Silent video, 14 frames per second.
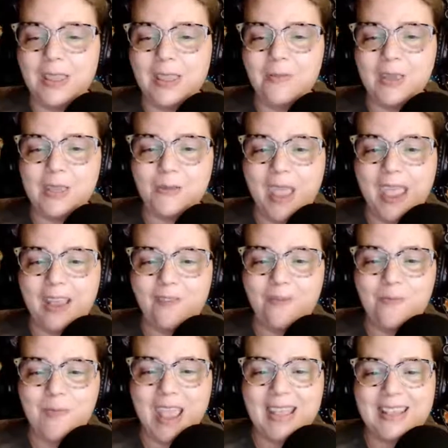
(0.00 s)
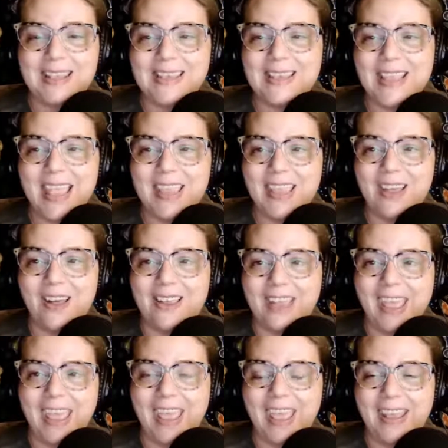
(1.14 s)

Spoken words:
Other than that, we will see you at 10.